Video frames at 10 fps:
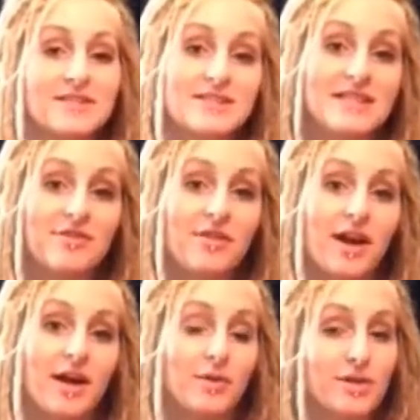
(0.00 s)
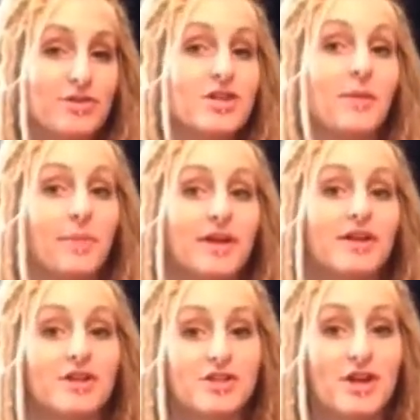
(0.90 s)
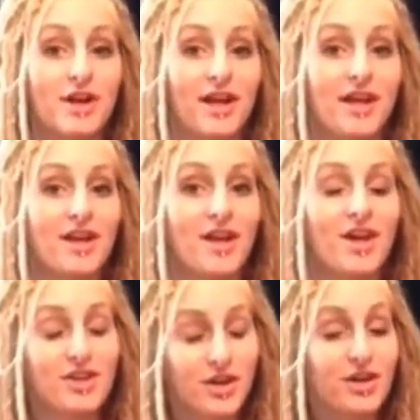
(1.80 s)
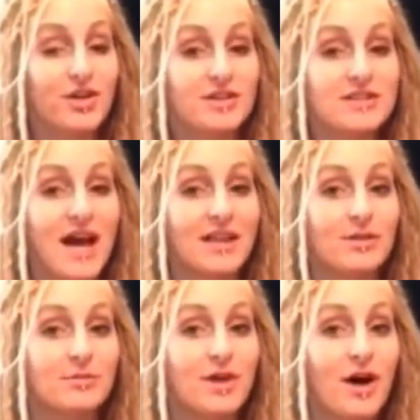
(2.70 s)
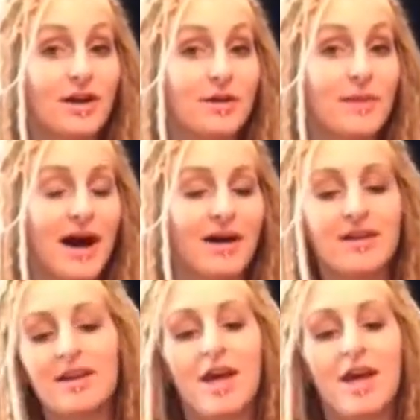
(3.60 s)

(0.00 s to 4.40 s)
is different, and when you jump in your journey, you're going to know exactly what I'm talking about.